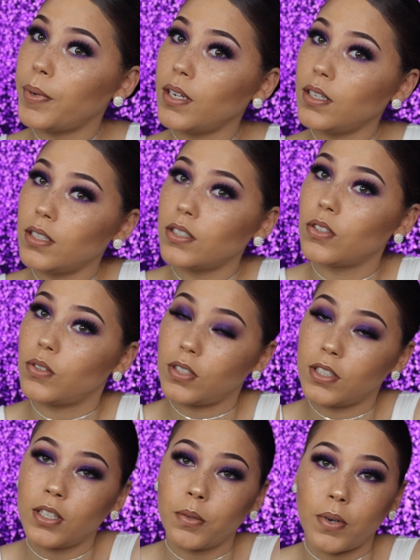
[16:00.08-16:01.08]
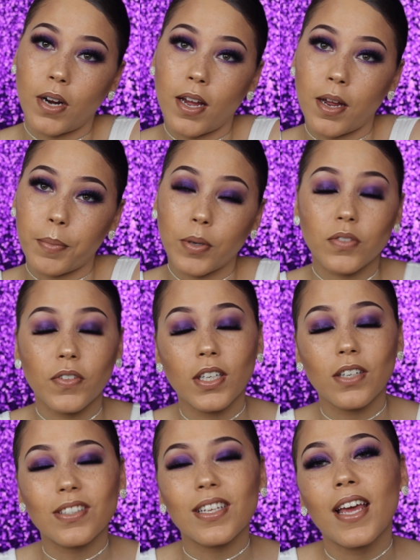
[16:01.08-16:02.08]
button so you can hear when I post
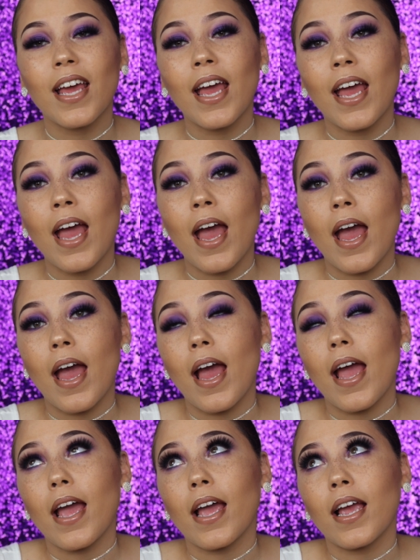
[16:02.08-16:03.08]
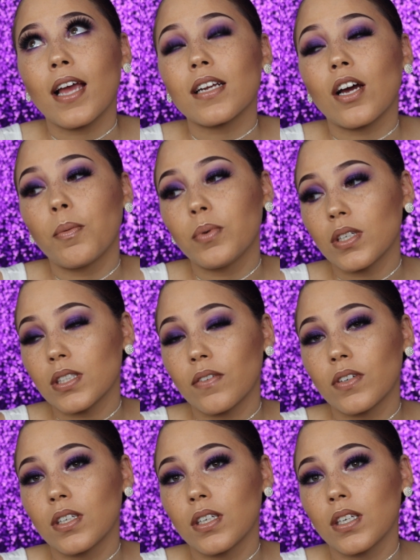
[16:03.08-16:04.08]
videos. And I hope you guys have
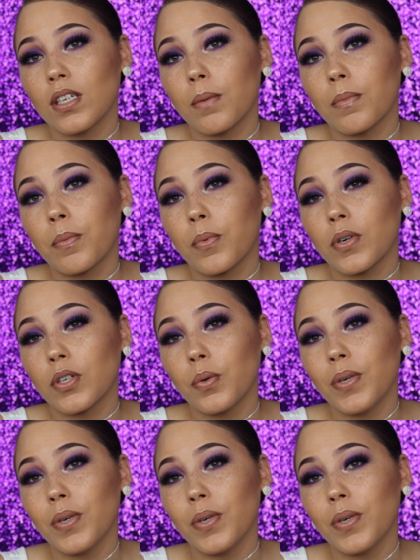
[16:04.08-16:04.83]
a good Memorial